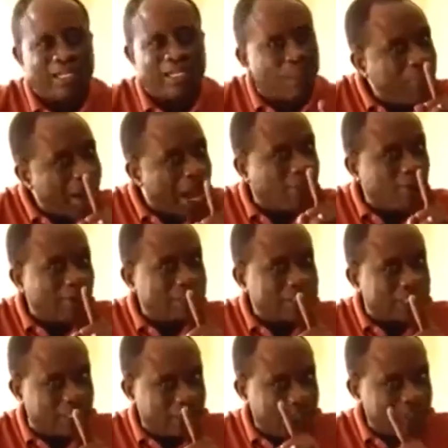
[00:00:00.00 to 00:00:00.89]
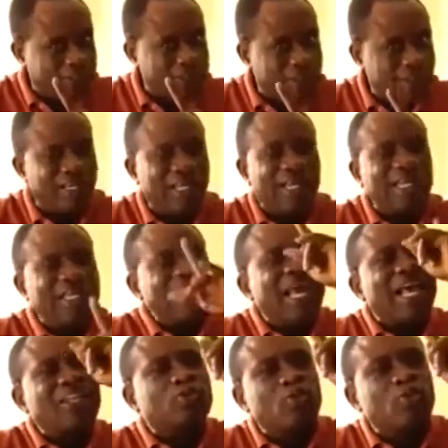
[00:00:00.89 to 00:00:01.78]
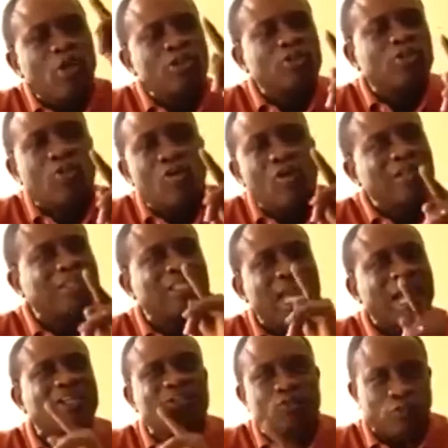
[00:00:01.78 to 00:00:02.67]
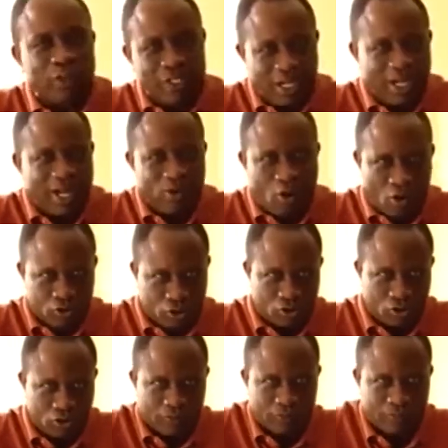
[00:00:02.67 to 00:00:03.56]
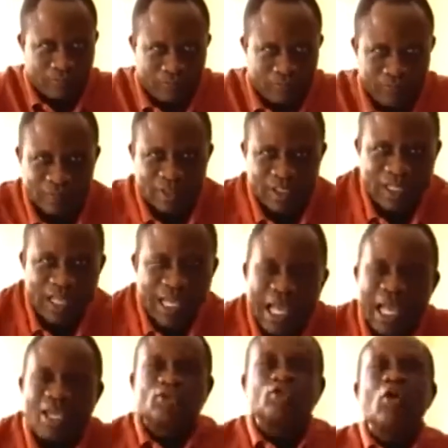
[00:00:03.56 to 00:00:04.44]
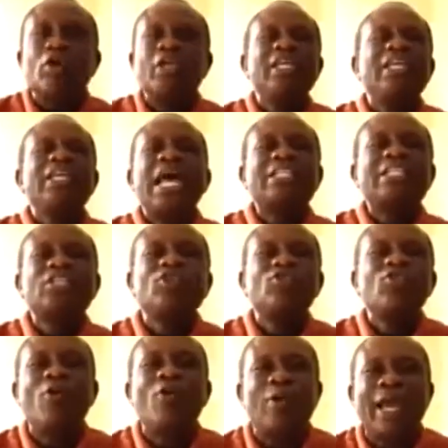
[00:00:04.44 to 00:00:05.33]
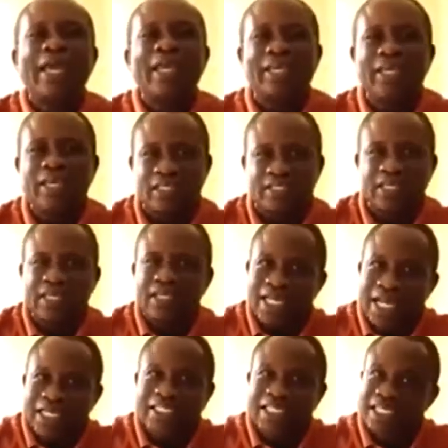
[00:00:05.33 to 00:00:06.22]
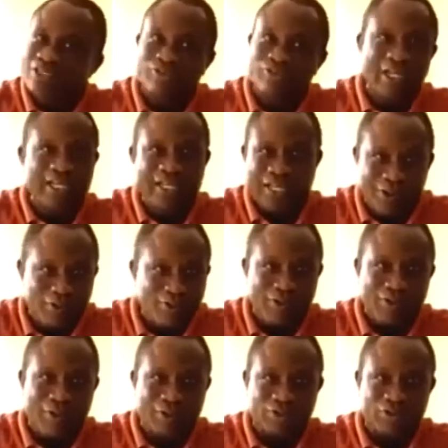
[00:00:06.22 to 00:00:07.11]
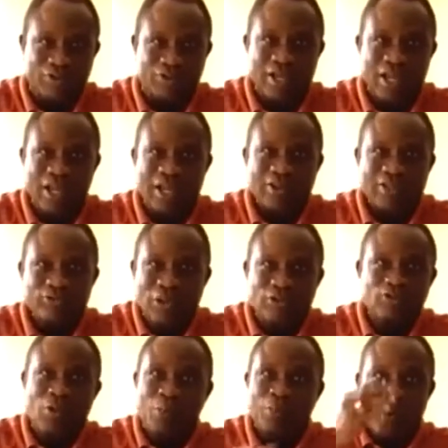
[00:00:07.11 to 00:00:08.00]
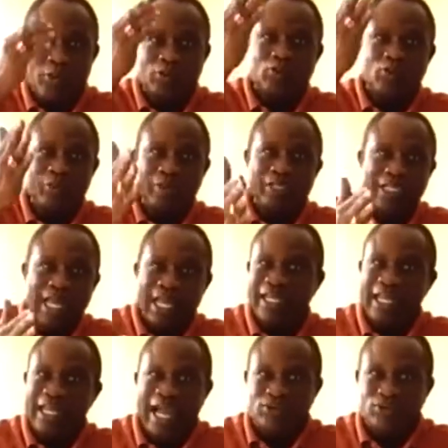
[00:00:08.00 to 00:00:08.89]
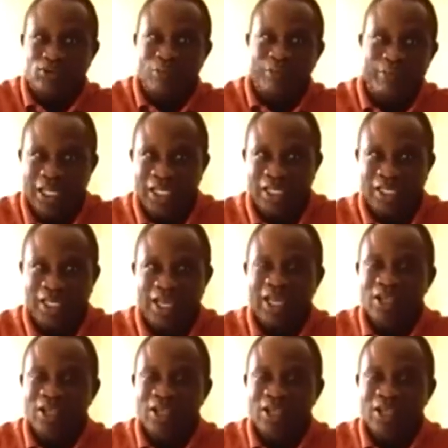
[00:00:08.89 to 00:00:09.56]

The pilot said, listen, he has lost contact with Lagos. And so he doesn't know where he is. That is ridiculous. You are supposed to be taking us to Benin.